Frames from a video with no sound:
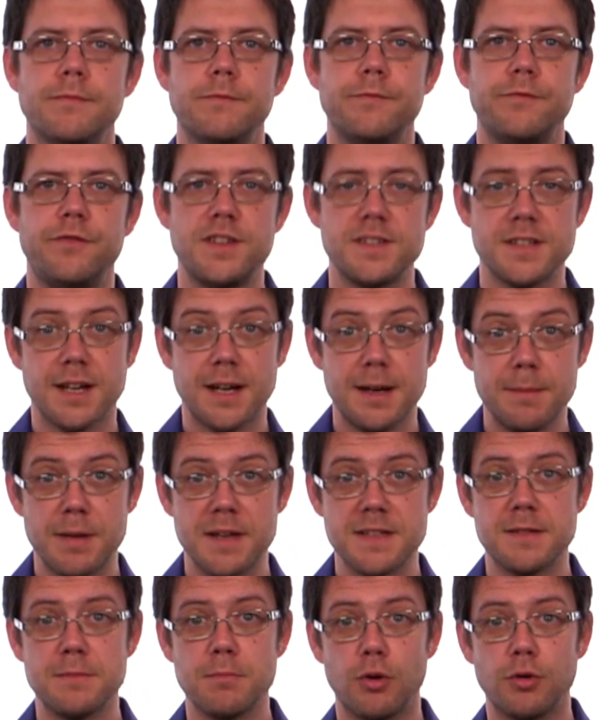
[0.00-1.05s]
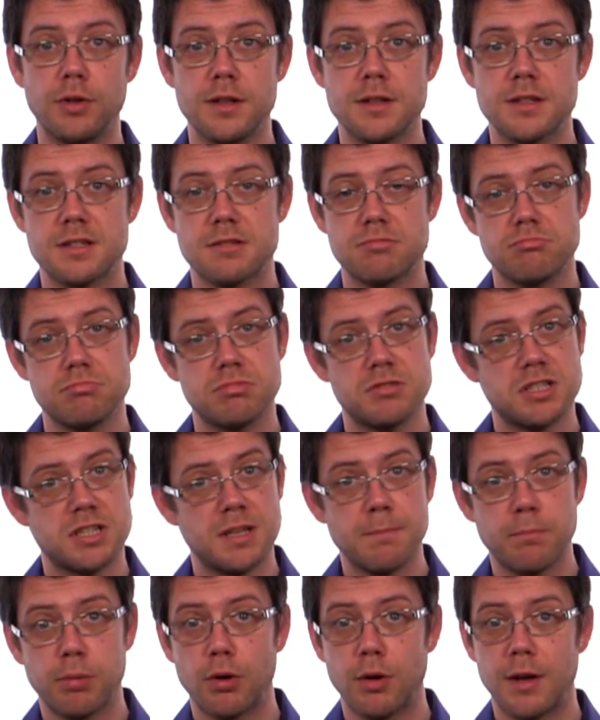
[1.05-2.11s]
Physically based models,
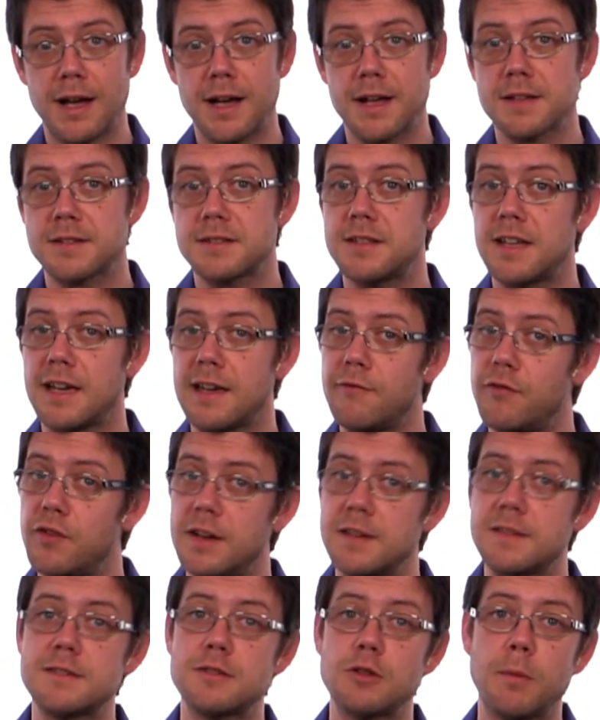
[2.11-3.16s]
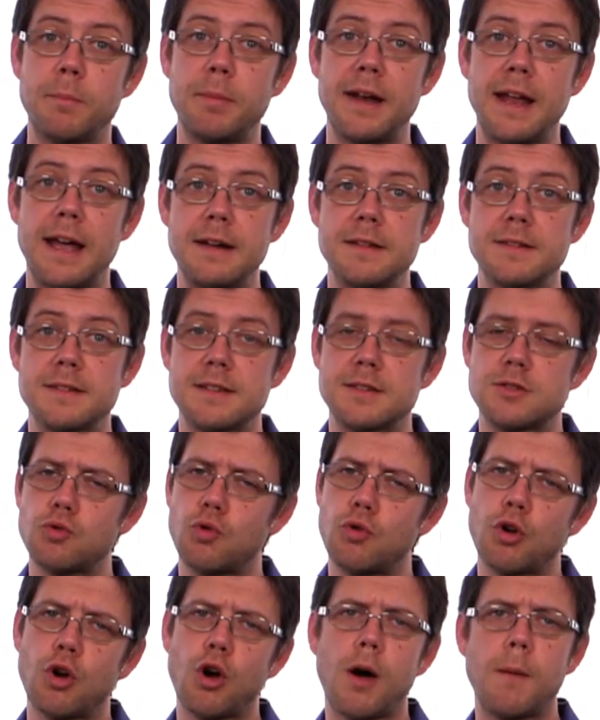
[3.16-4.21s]
simple as the infinite slope analysis
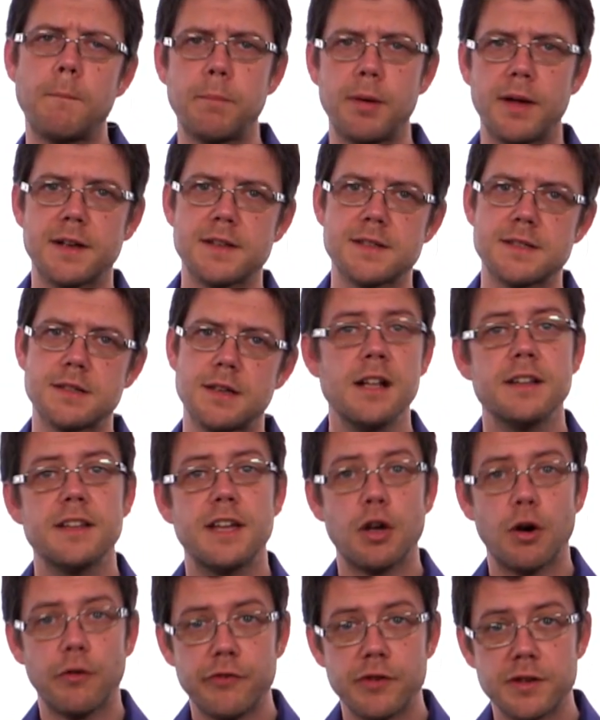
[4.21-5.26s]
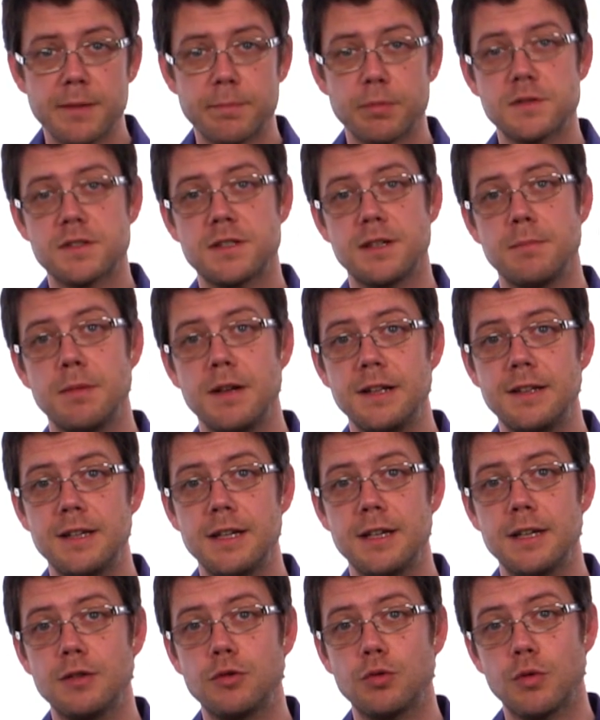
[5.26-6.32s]
or complex, they offer the
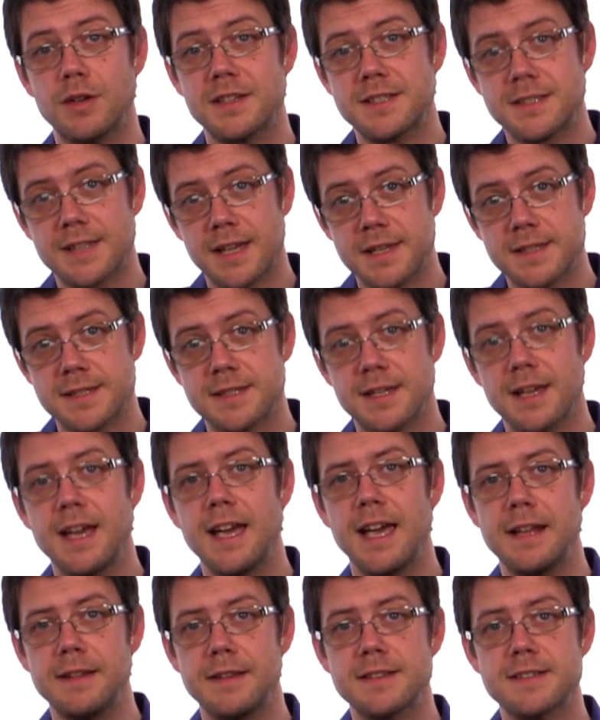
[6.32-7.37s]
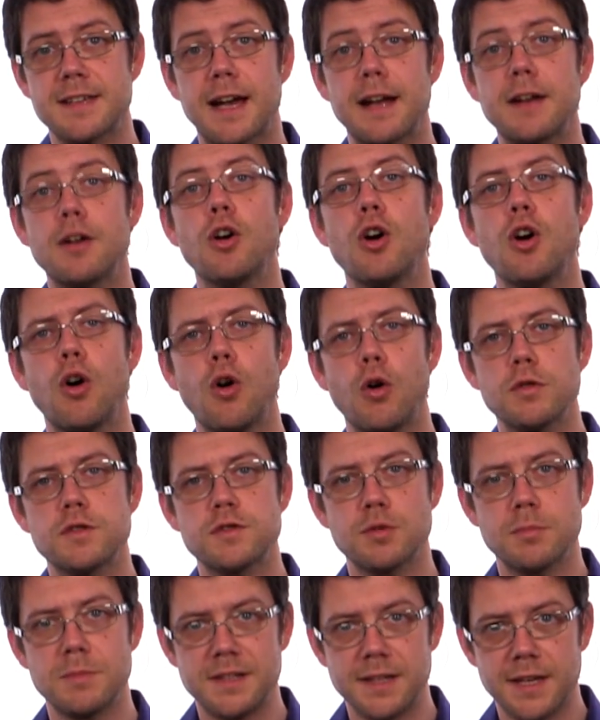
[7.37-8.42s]
possibility to assess and design
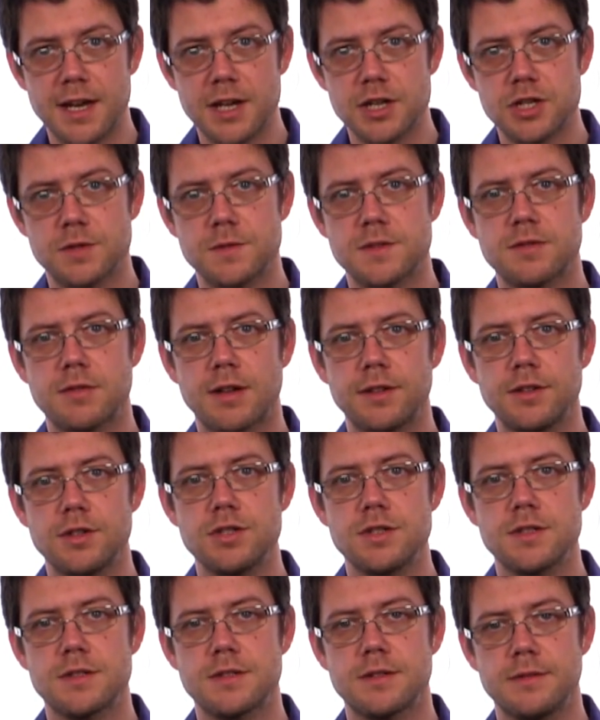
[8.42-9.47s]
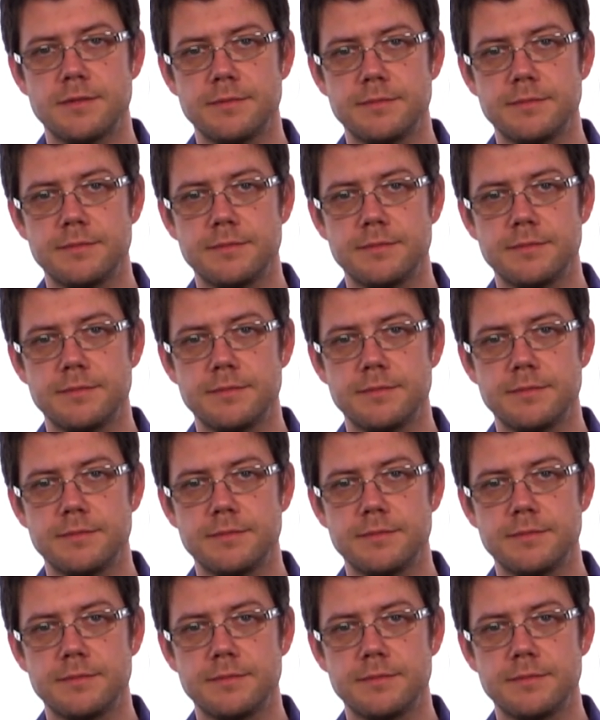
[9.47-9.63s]
also mitigation strategies.